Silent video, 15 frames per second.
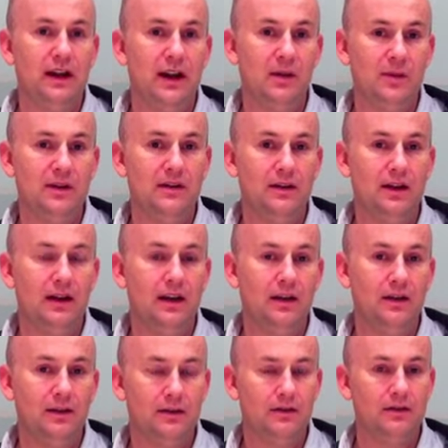element
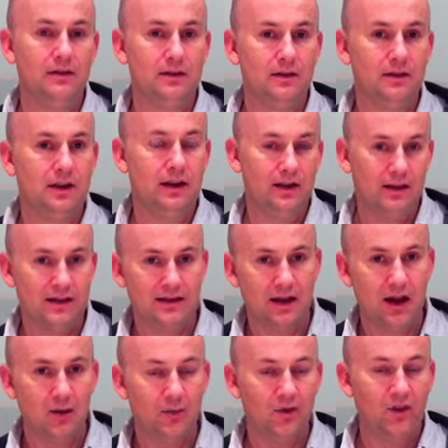in the
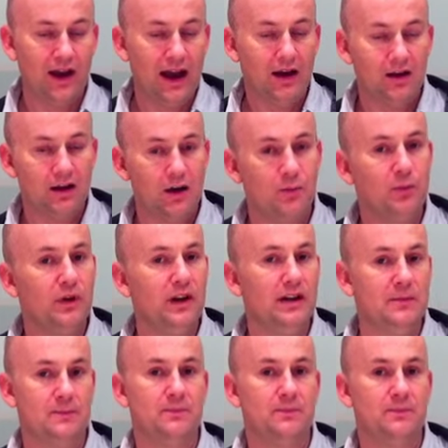startup of our company.